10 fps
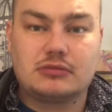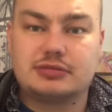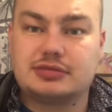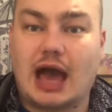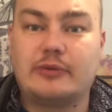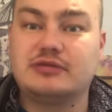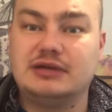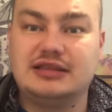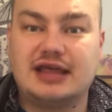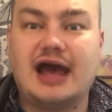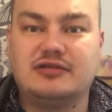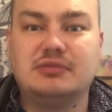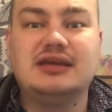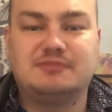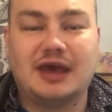that would mean then
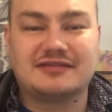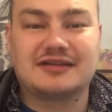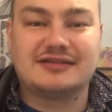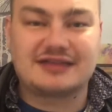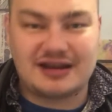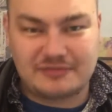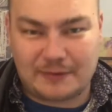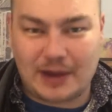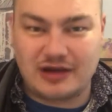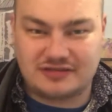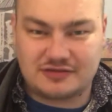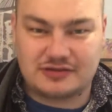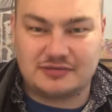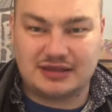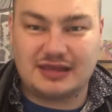me basically sending my parents to
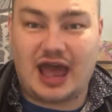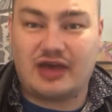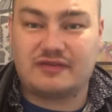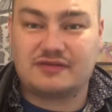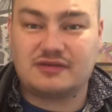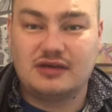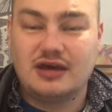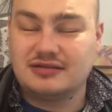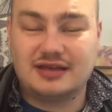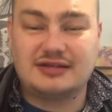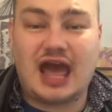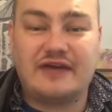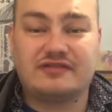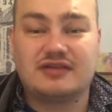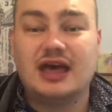their deaths.